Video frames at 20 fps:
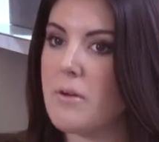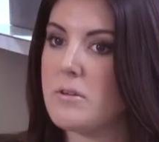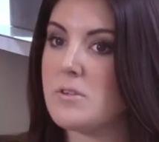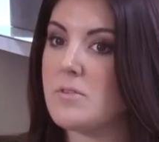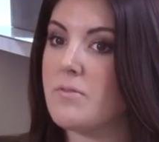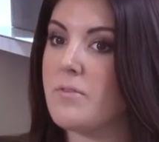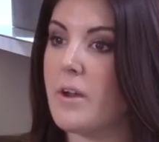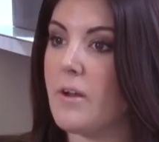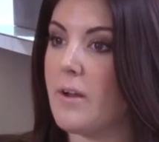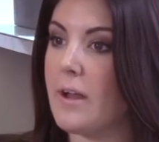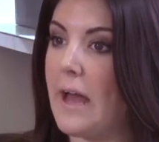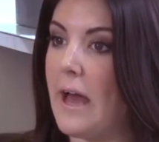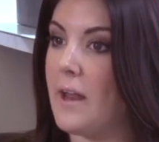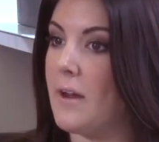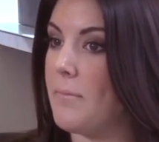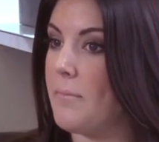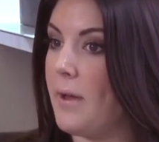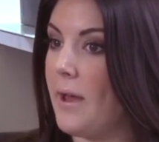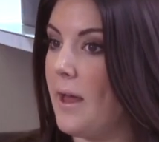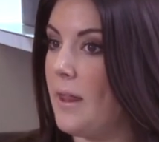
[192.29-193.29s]
I was very out
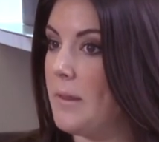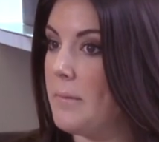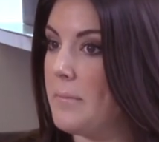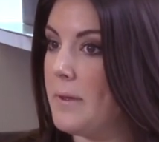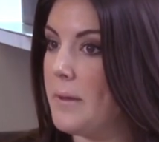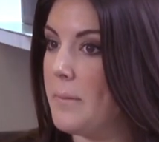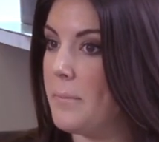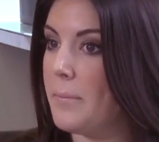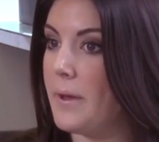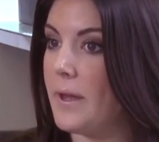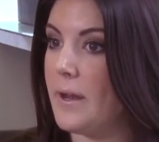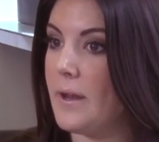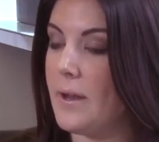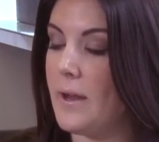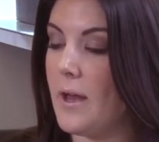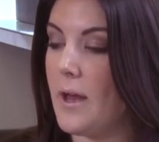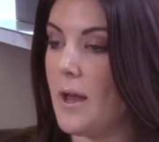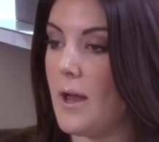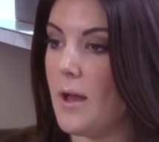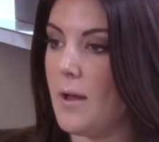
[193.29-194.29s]
of my element, but
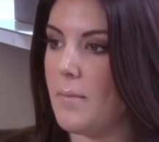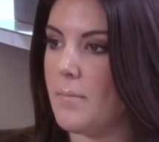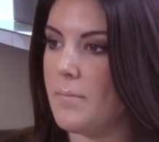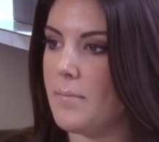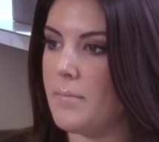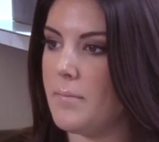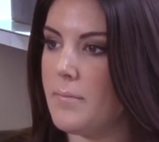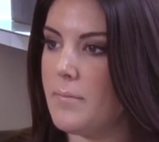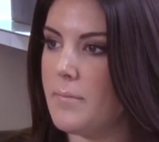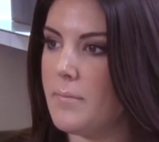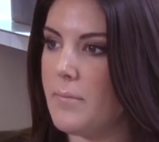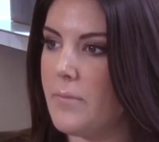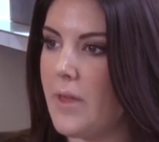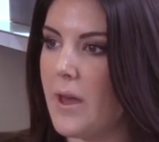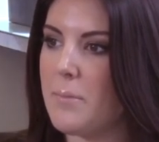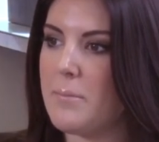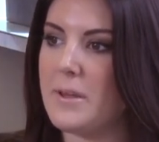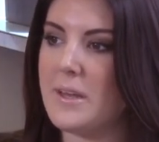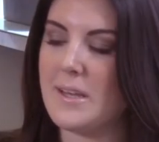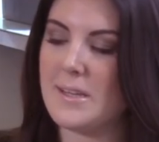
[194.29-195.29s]
um,
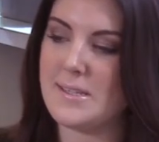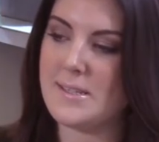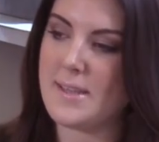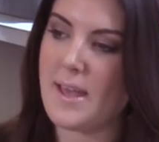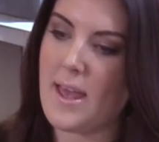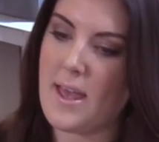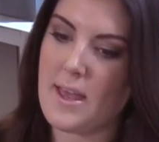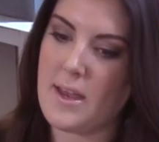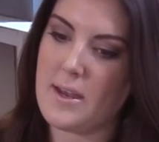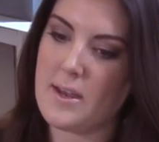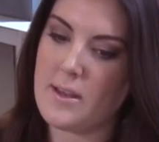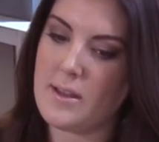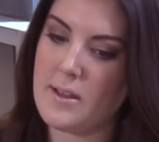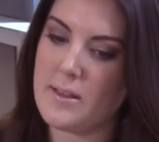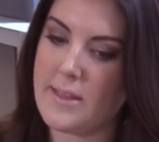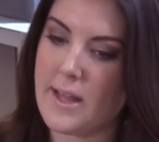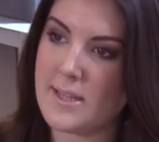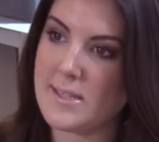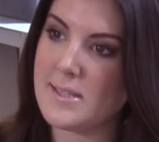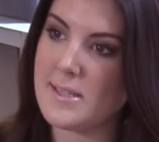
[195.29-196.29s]
that being said,
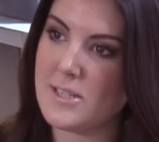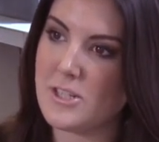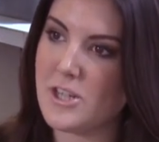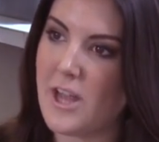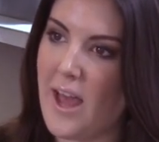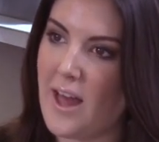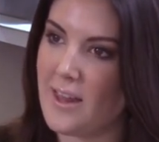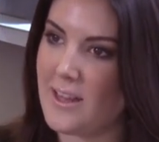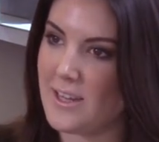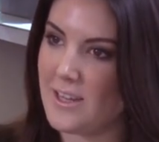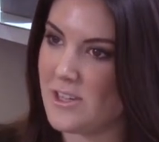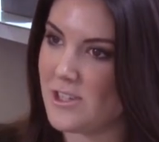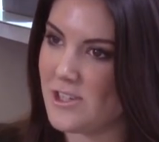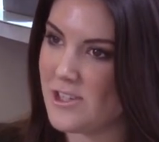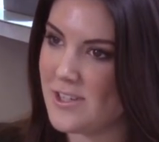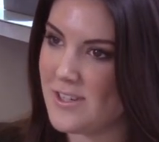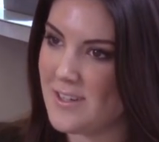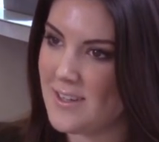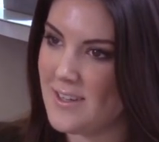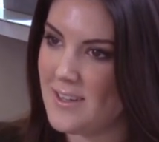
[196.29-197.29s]
that's the
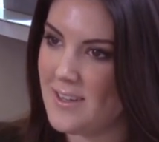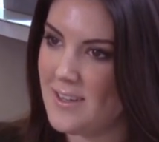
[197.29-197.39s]
challenge.